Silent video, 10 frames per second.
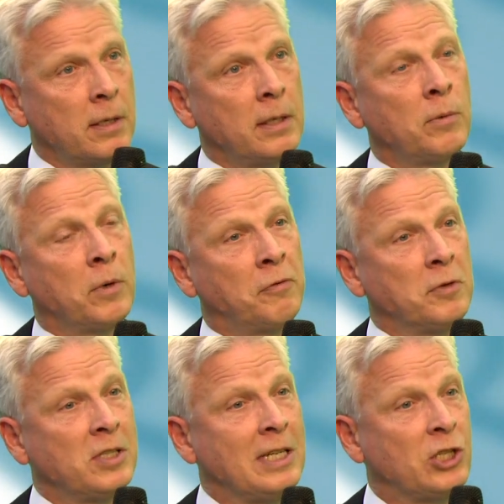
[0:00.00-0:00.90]
And I worked
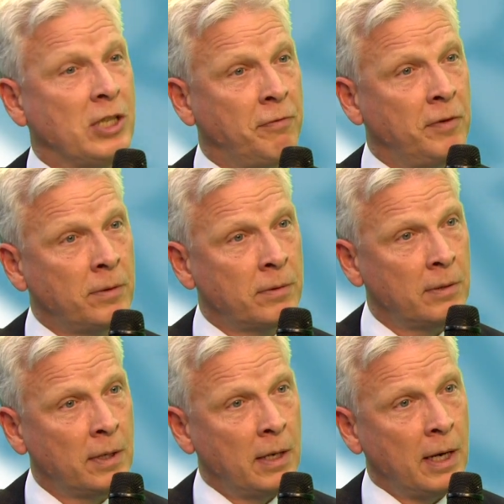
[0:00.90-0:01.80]
first in Sheffield
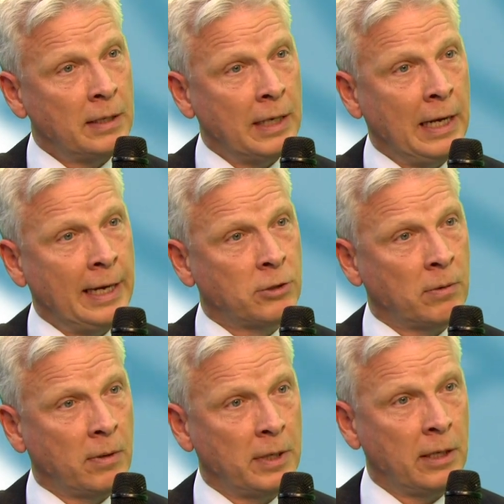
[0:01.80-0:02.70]
and then
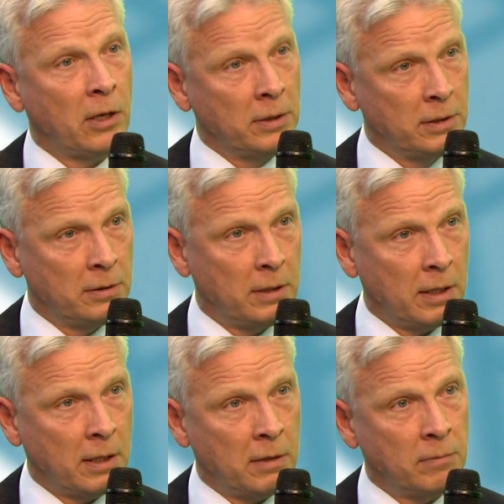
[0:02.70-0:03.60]
later on in London
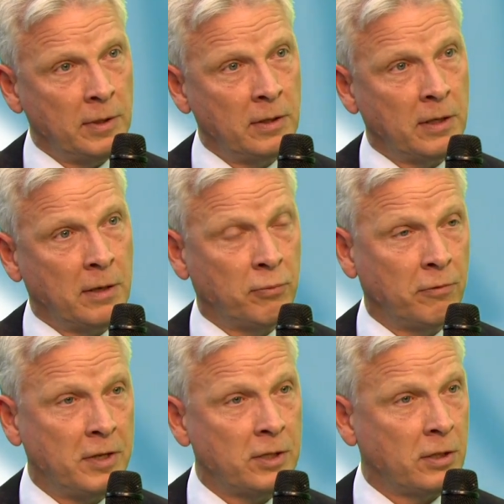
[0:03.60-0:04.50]
with
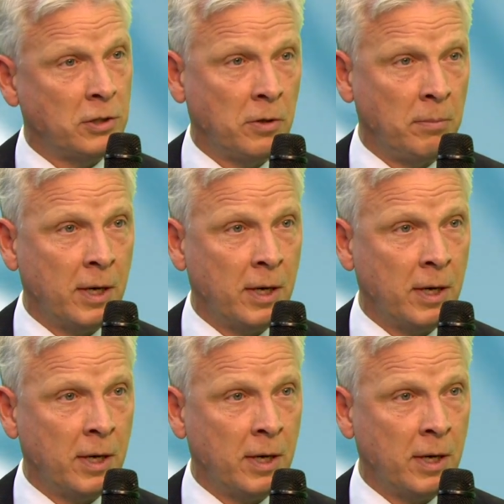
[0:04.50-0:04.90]
Professor John